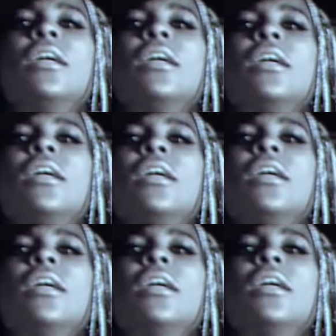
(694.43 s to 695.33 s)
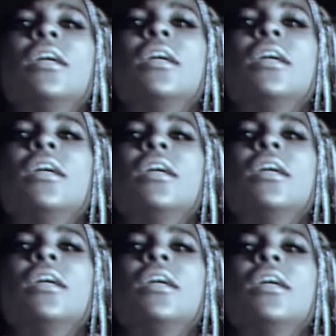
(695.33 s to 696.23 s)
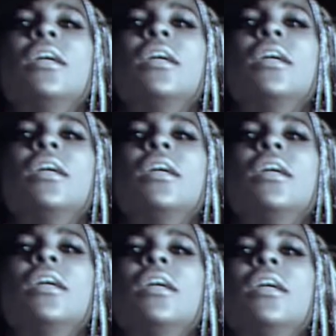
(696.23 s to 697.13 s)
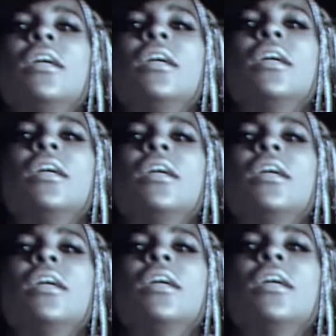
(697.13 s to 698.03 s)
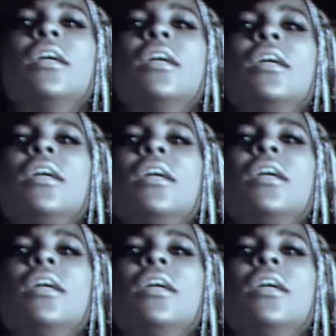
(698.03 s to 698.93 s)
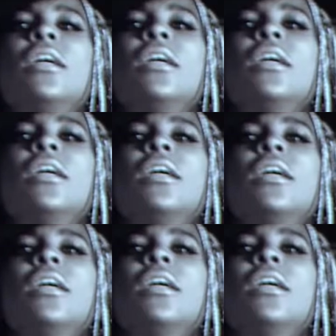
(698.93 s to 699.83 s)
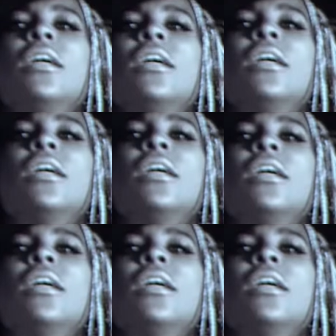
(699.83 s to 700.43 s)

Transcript: (not speaking)